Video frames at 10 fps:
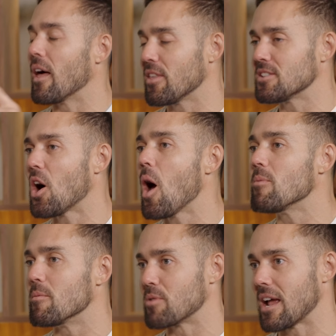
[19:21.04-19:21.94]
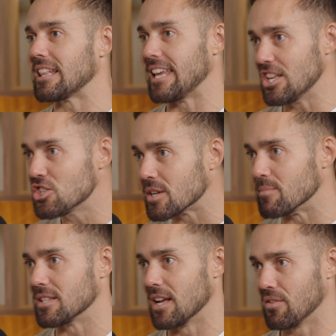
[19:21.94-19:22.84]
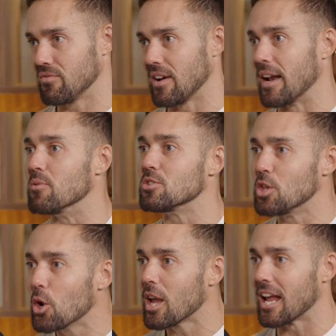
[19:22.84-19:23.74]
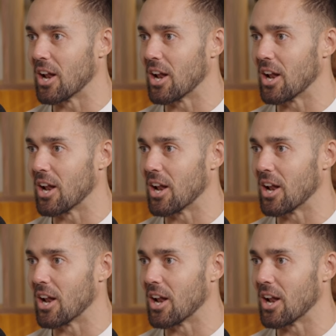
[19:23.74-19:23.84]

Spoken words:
at the time that Bradley injured himself, and it was looking